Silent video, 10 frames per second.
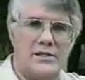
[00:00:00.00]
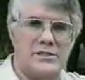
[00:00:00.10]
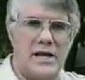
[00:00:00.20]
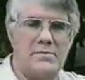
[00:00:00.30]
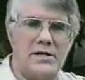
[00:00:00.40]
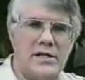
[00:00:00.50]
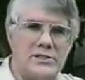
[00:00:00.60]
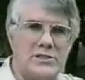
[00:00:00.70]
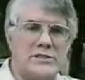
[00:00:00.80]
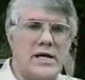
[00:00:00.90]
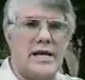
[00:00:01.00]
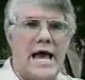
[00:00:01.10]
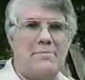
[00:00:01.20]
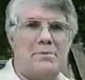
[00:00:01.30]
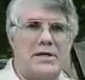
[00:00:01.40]
The same conditions that
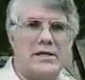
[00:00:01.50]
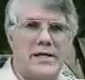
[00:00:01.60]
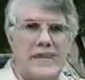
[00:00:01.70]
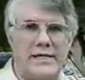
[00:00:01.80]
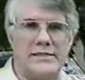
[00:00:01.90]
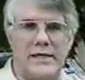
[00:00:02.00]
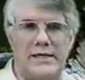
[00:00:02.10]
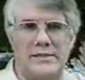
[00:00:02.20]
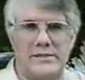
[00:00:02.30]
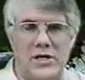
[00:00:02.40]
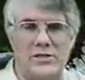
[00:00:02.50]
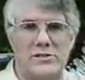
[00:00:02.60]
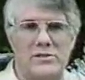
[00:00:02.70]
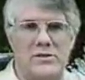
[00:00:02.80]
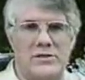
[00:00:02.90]
happen in the United States is
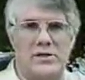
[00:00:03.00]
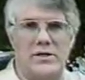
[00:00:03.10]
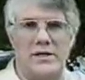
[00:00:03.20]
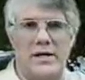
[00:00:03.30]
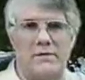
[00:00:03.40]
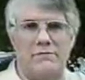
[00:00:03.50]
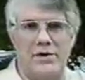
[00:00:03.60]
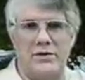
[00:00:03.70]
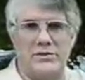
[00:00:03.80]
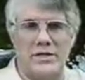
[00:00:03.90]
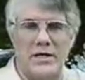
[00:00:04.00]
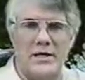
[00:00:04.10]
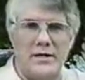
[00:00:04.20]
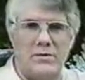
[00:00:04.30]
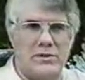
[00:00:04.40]
also occurring in the Arab fields,
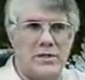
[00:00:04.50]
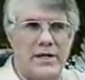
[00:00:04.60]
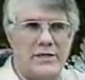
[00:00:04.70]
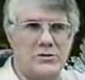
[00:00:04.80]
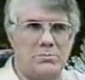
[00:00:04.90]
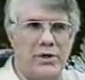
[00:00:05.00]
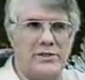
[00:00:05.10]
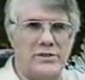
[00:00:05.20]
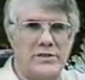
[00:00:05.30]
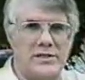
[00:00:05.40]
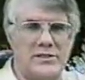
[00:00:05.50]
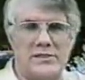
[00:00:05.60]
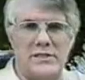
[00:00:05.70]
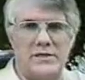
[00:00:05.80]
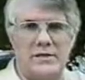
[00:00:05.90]
where the natural pressure in the
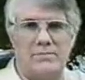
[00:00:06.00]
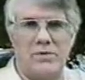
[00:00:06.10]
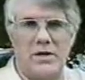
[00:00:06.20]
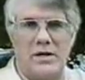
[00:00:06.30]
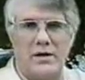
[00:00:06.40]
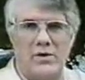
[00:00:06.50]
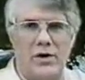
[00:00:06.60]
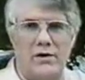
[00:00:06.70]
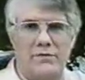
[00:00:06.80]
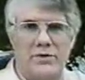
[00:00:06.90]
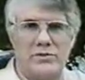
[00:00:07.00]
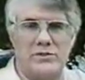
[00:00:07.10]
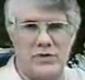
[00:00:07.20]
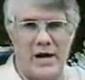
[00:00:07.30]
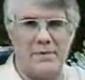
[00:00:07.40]
existing uh, oil fields
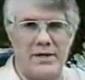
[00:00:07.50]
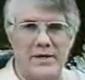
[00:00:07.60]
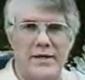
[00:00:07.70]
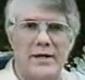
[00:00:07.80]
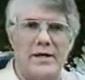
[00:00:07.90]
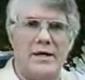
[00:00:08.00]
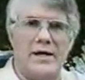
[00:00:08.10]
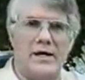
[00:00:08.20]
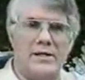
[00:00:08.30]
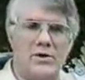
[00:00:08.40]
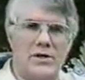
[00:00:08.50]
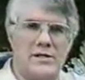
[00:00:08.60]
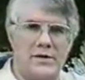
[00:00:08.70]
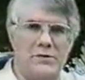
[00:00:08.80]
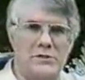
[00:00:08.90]
are dropping. Uh, the
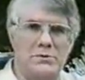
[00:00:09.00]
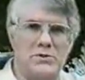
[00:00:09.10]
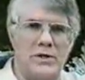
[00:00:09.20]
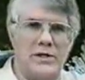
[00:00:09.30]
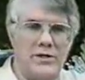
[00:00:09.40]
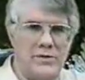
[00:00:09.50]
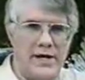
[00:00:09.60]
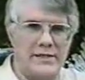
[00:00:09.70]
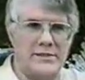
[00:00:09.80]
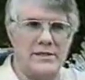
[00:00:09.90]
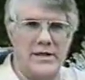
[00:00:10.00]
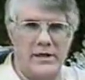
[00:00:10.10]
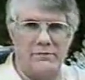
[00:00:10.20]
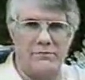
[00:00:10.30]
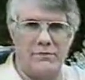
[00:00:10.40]
only difference between the U.S. and the
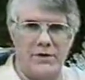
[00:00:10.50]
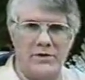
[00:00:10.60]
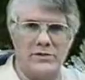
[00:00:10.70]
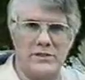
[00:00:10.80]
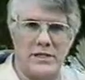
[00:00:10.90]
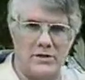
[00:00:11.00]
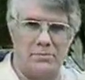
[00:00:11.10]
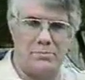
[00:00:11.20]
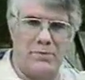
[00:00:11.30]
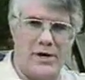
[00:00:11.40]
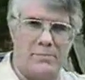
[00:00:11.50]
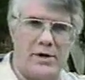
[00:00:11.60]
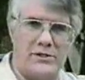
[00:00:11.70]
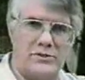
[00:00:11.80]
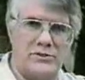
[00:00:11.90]
Arab fields is their, their
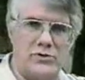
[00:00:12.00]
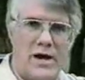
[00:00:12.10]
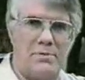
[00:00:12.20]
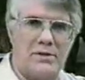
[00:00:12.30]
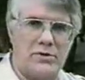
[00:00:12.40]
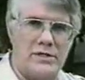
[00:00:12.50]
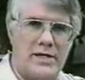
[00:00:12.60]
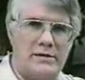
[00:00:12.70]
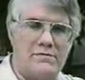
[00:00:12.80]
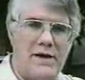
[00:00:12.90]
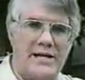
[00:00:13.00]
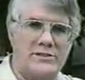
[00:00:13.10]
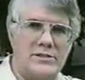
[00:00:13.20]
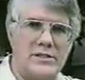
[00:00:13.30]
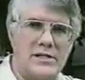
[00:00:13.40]
pressure is dropping three times
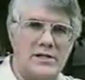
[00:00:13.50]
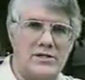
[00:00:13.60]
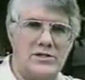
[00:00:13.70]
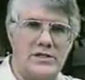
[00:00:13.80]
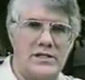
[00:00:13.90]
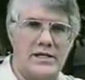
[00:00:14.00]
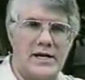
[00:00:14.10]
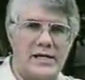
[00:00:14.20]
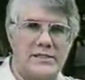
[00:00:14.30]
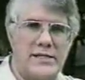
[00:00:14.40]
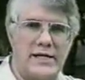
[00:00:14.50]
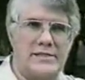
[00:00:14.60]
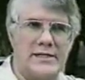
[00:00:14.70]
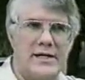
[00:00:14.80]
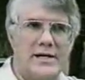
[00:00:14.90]
faster than occurred in the United States.